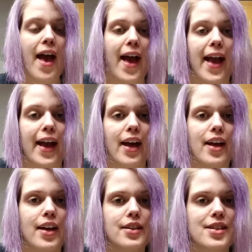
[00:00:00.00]

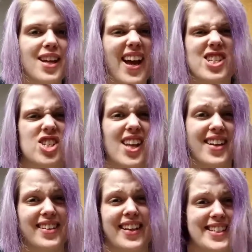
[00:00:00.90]
and I just kind of
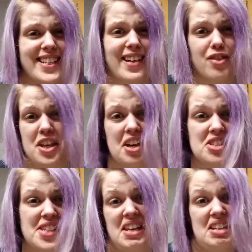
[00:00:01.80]
like did everything else I
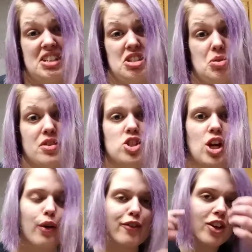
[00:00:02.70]
needed to do in the
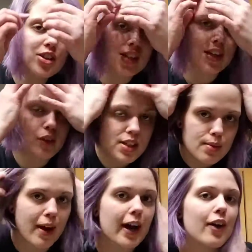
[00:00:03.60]
shower first and rinsed my
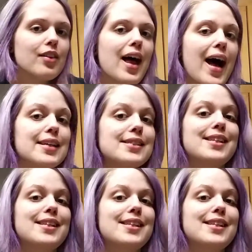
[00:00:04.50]
hair out last,